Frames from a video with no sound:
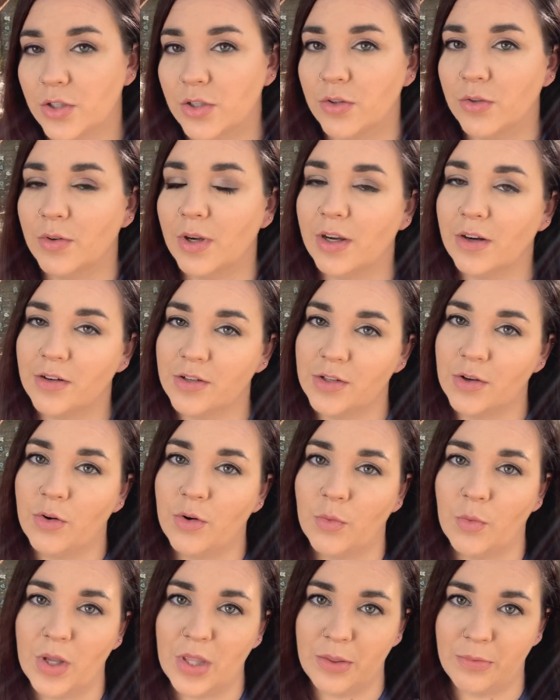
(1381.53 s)
to
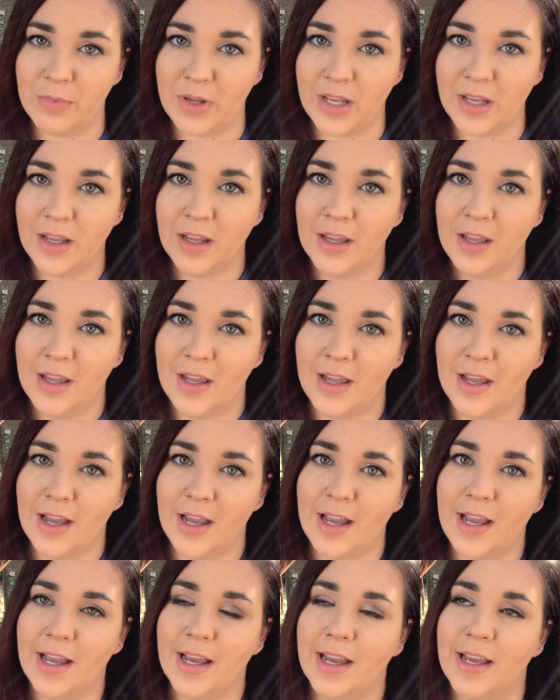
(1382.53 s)
Arizona with me
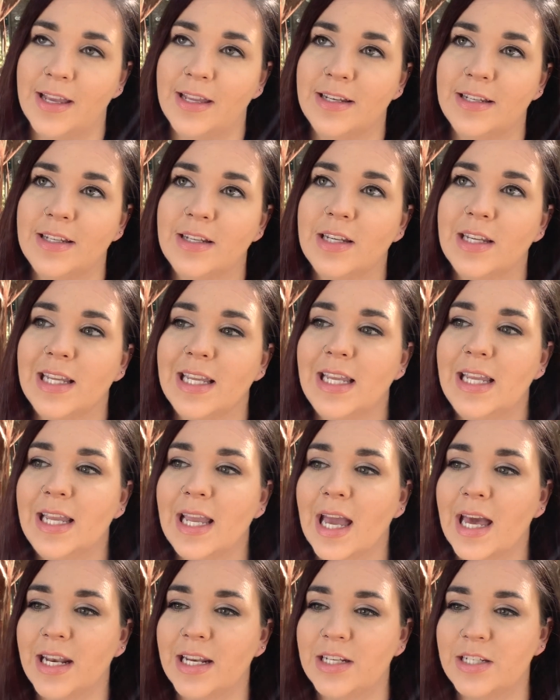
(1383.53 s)
and he
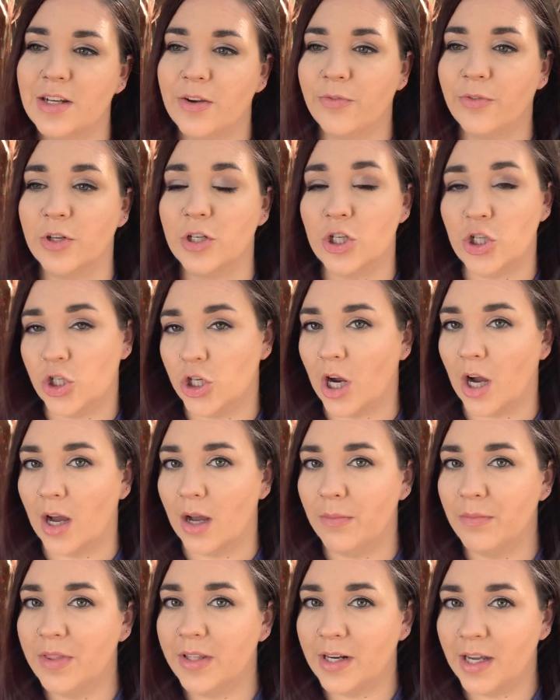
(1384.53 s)
had a different
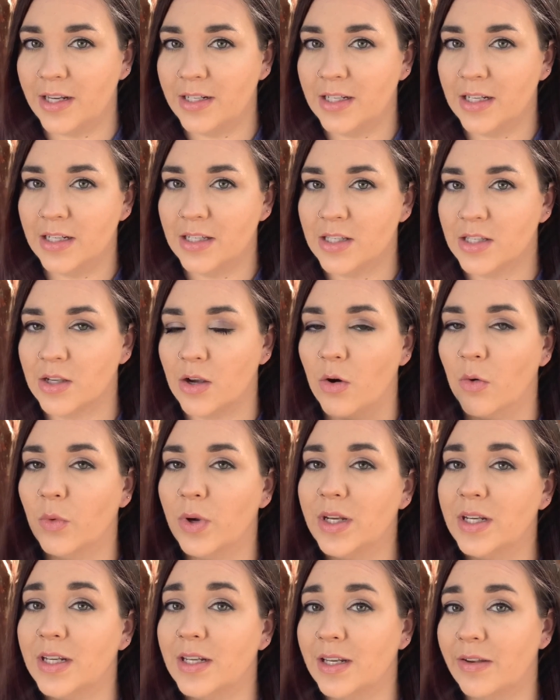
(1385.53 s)
job than I did, so
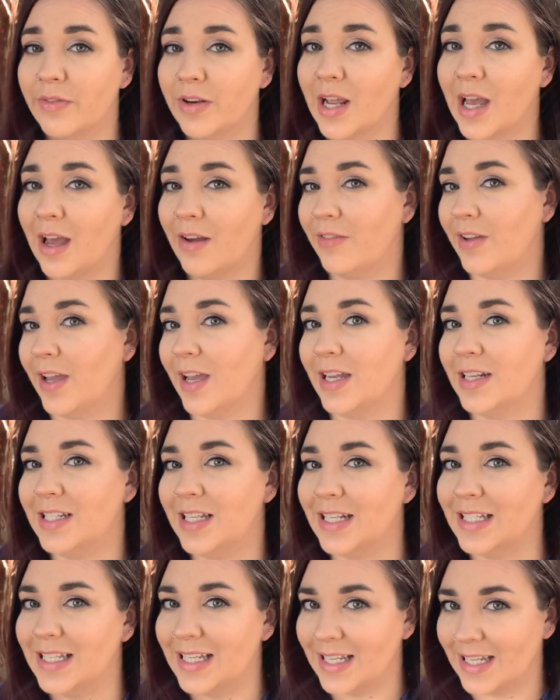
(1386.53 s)
we didn't even have
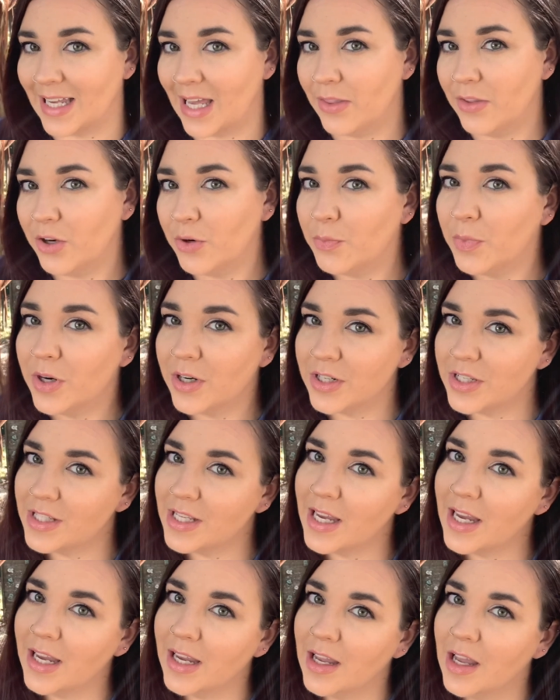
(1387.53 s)
AIT together per
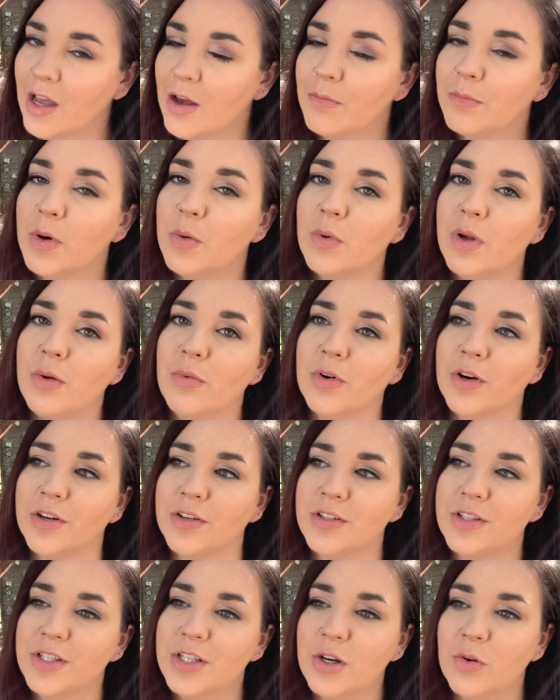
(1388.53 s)
se, but we were
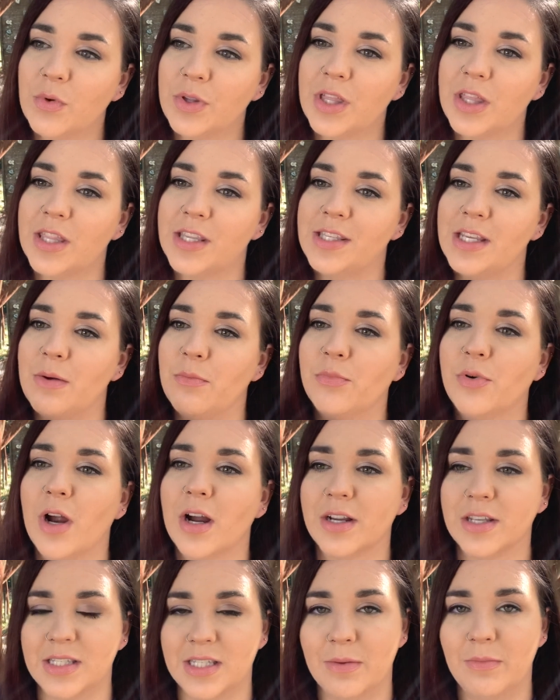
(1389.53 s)
still within the same
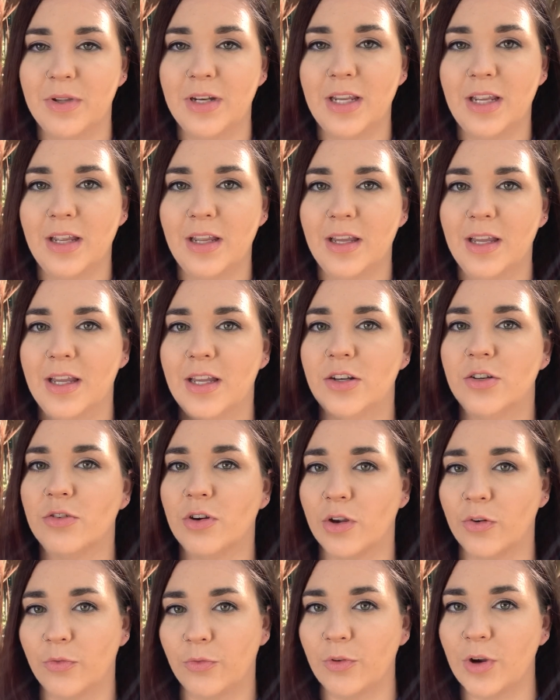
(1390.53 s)
proximity.
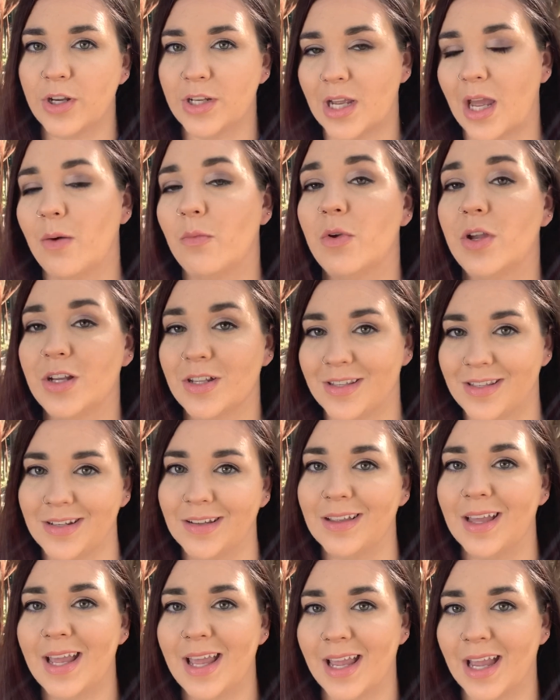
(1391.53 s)
During free time, we could
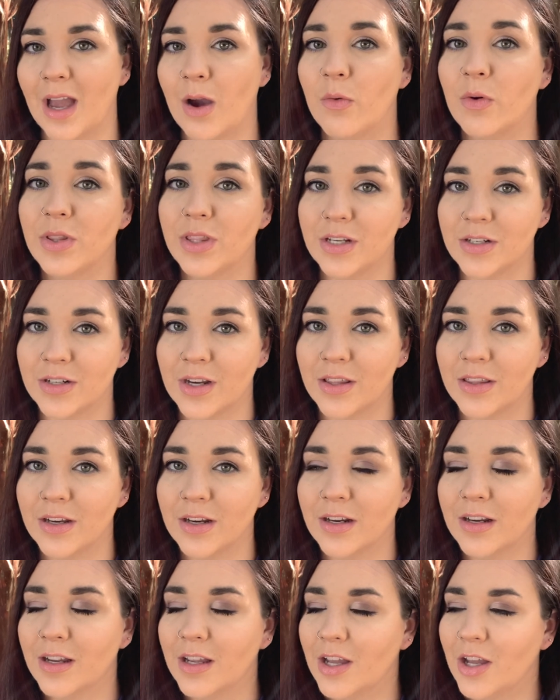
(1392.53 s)
still hang out with each
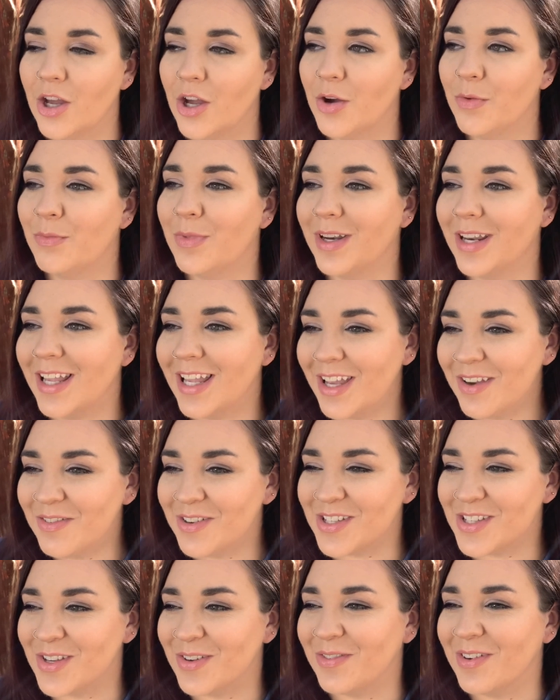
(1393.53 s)
other. But he
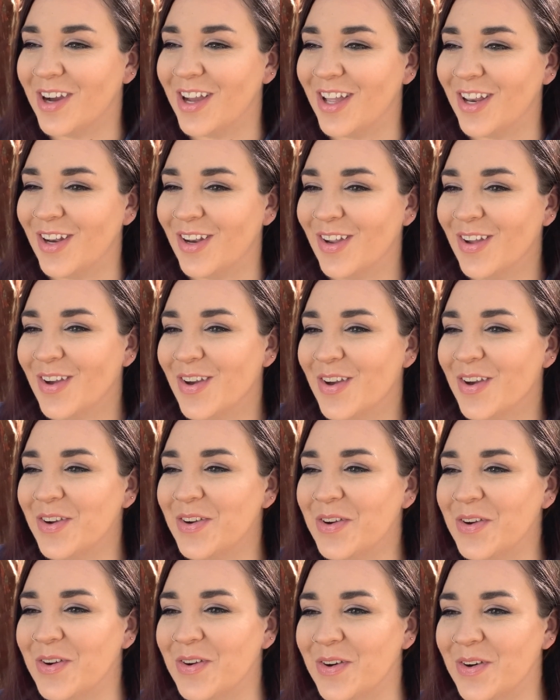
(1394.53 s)
was the one
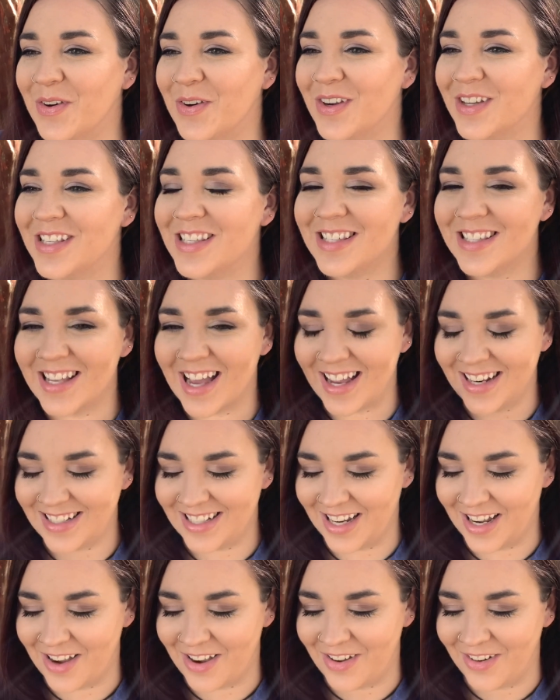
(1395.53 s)
who sat
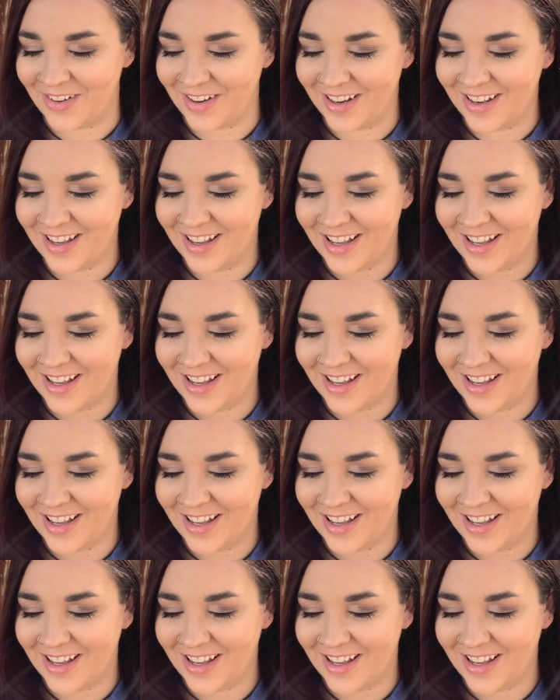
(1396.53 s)
down